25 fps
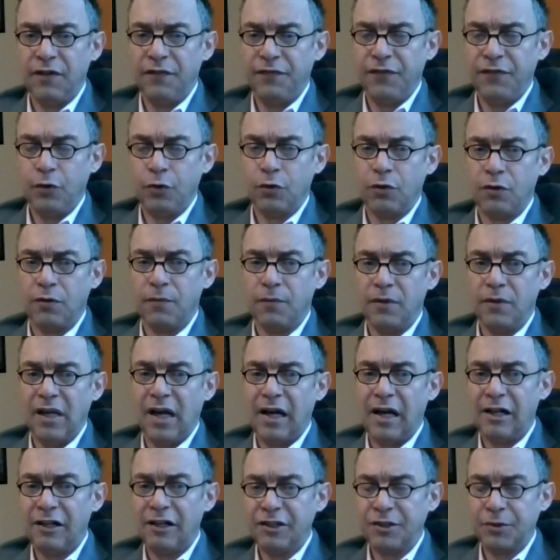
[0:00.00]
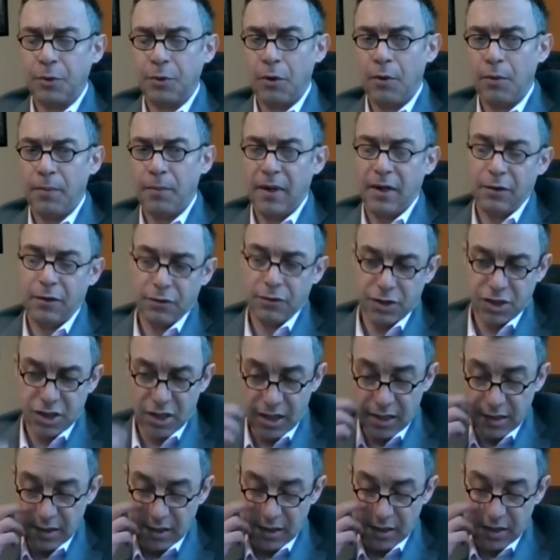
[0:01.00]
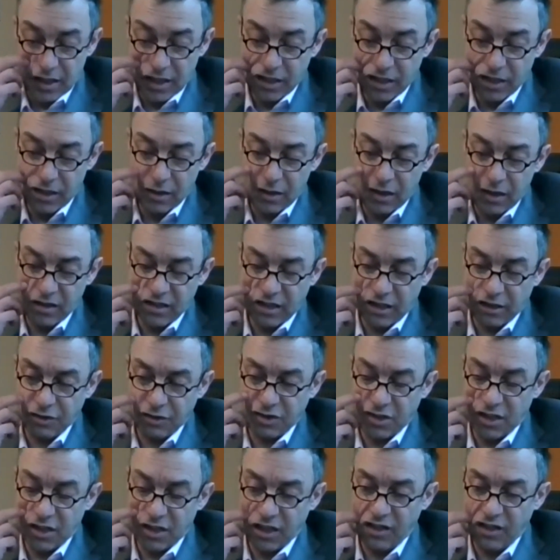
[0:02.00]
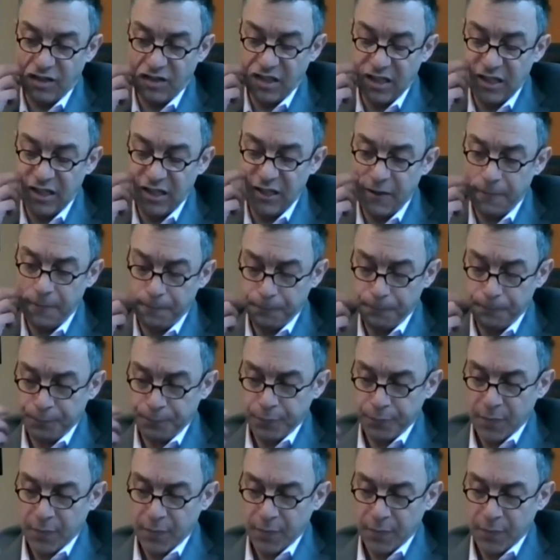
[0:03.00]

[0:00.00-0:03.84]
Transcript: If you're knowledgeable about China and the South China Sea,